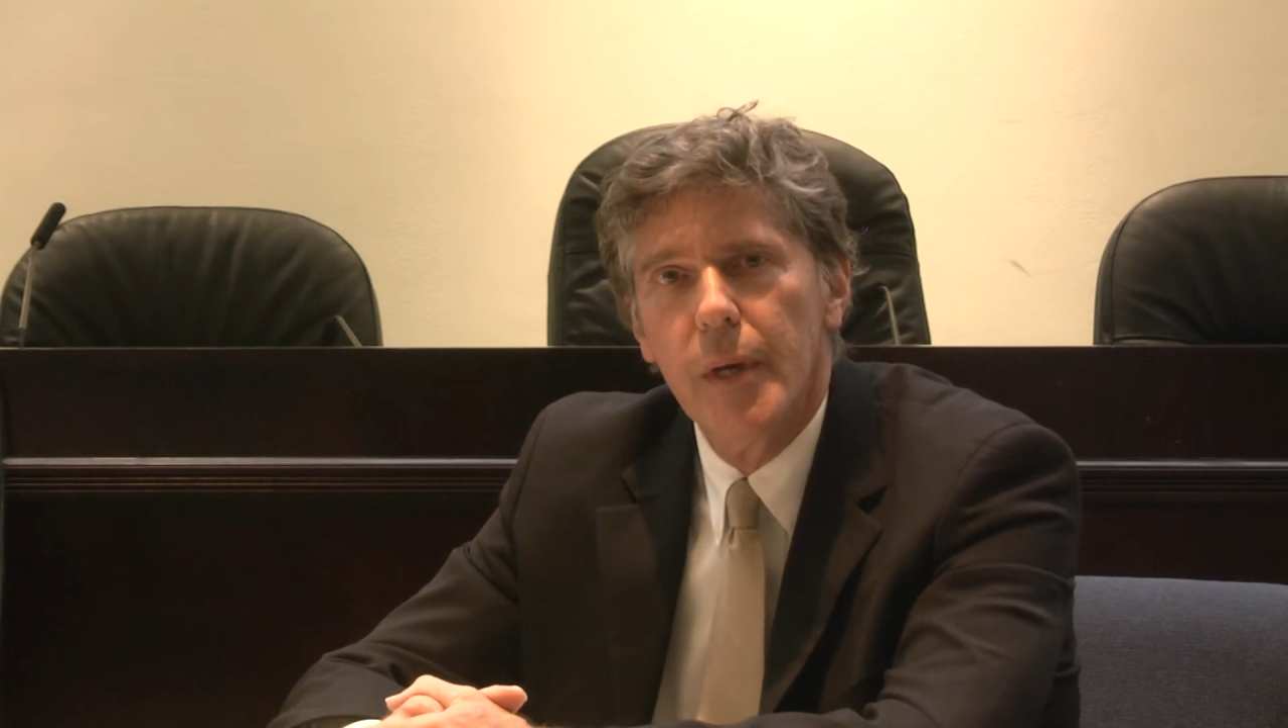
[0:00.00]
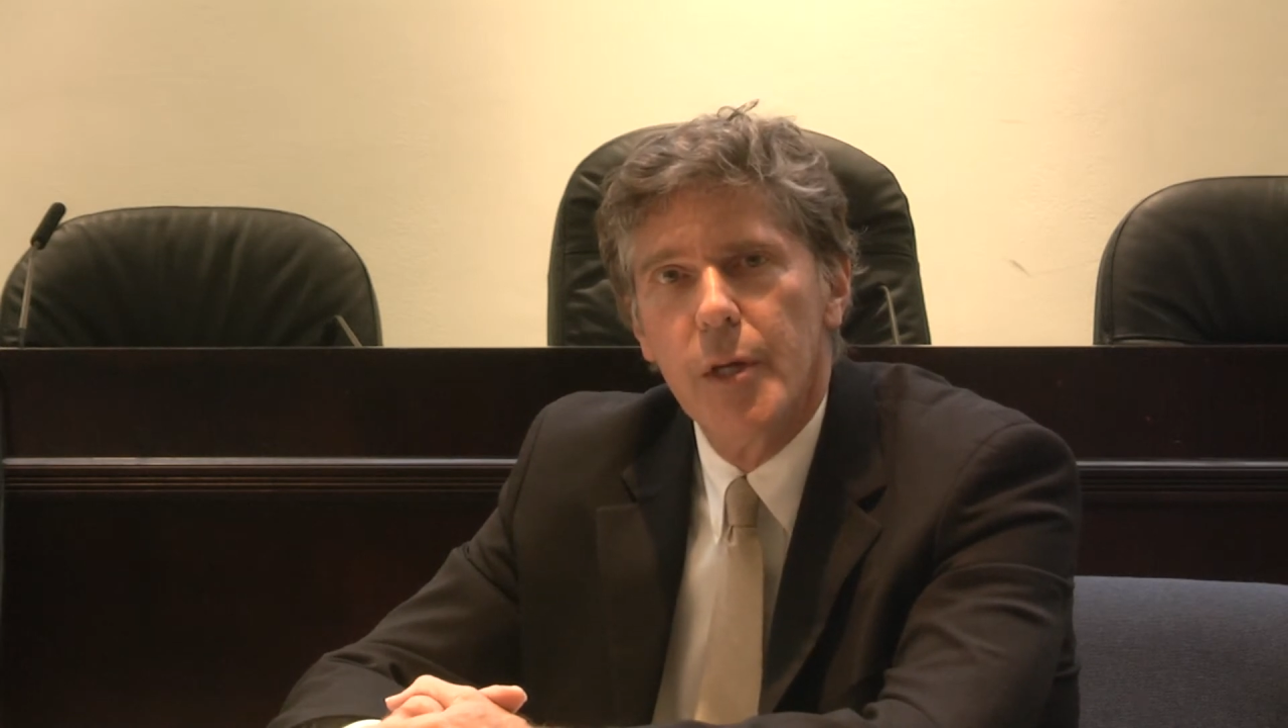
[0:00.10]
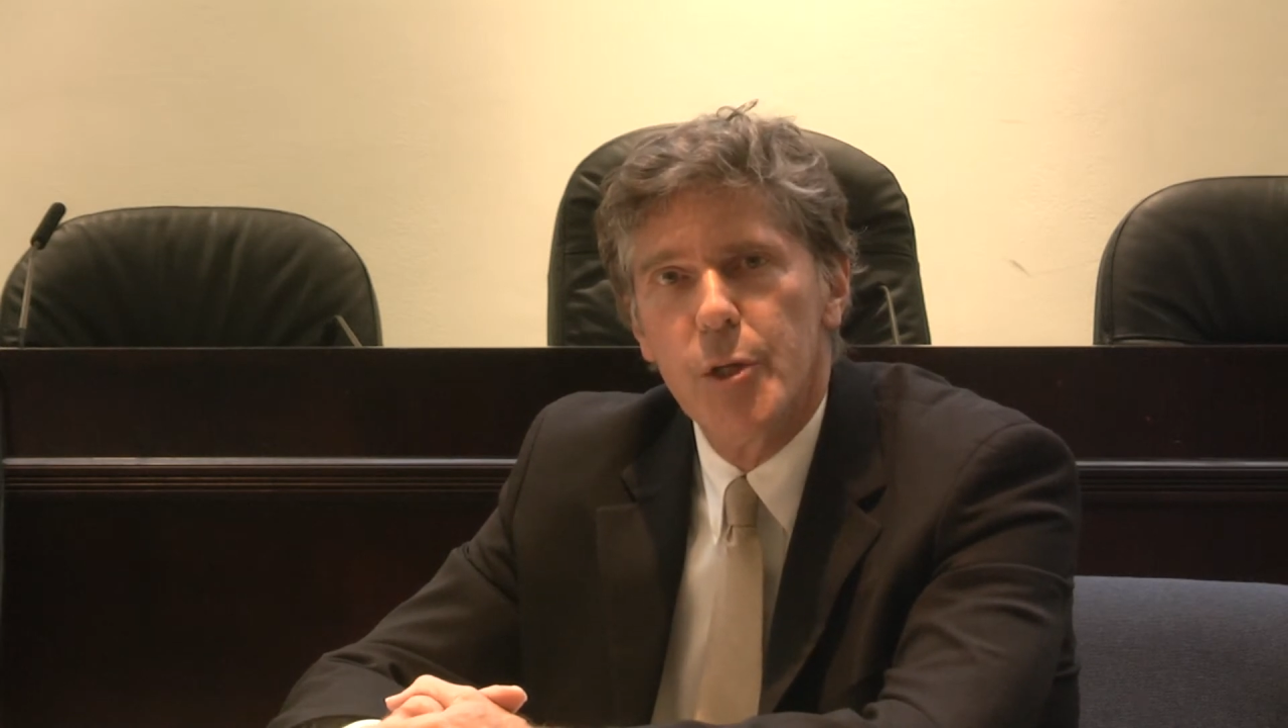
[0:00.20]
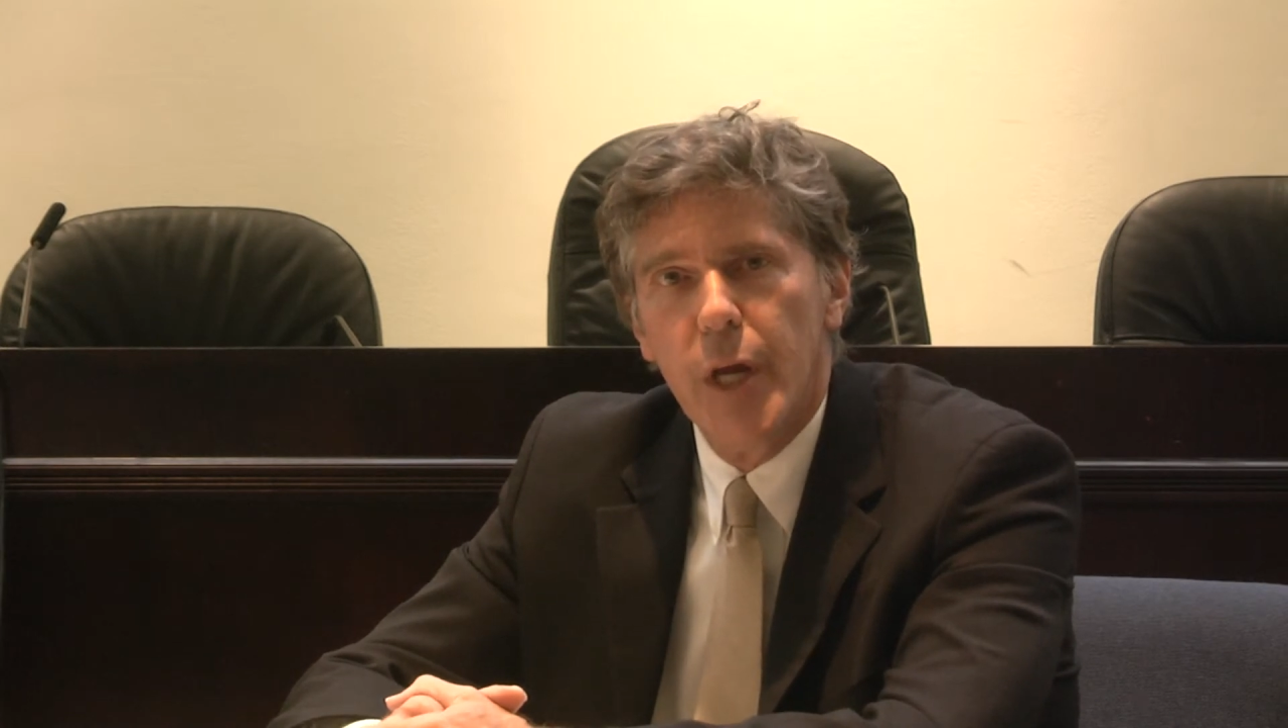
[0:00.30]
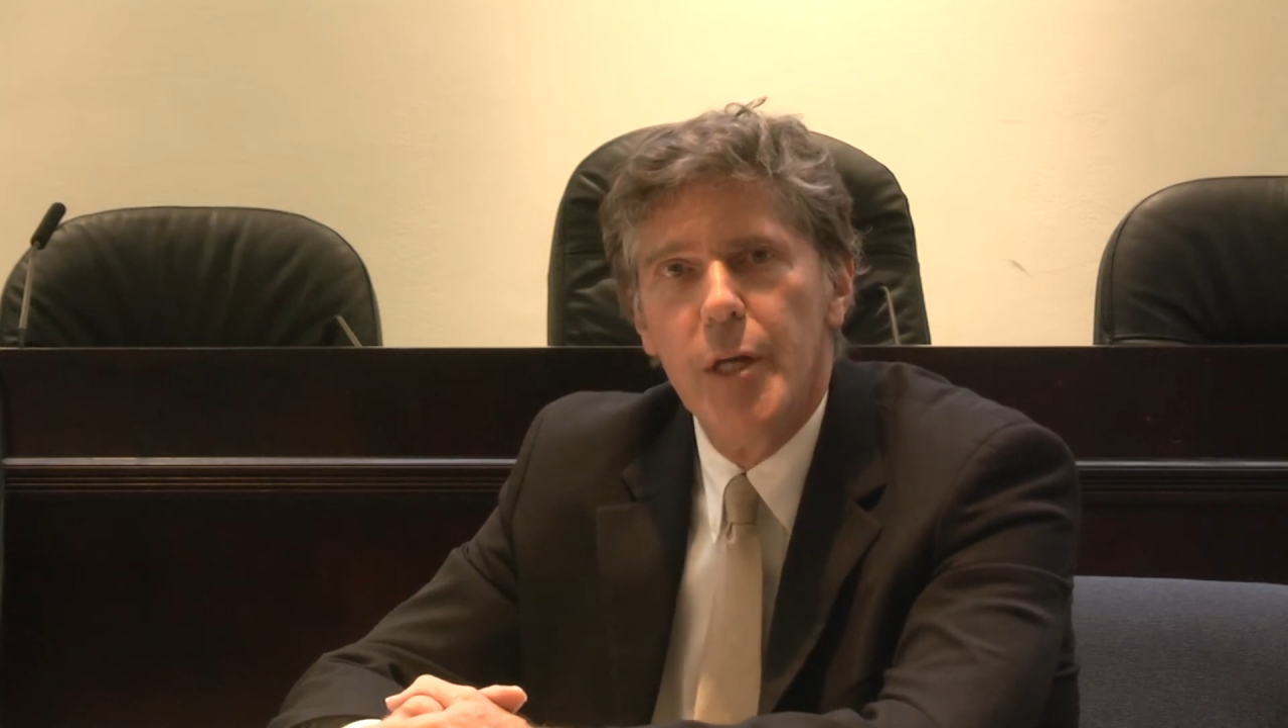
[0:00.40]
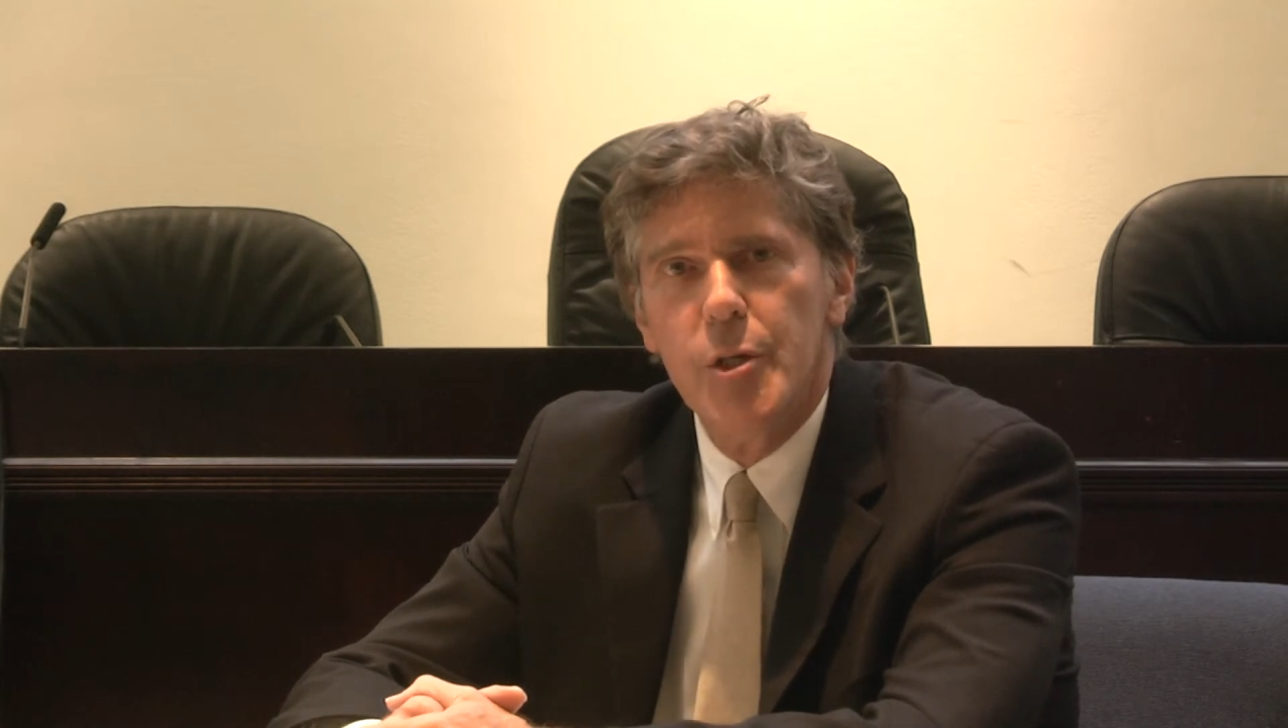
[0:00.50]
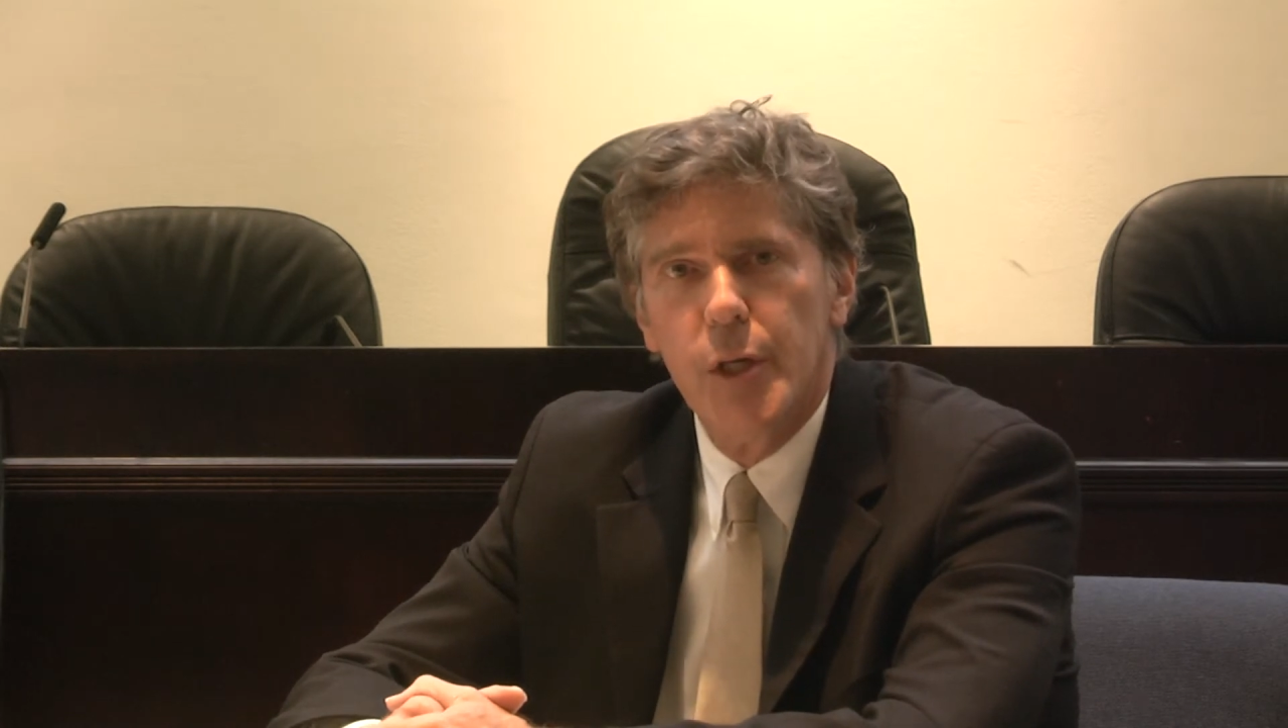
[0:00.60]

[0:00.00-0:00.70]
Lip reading: change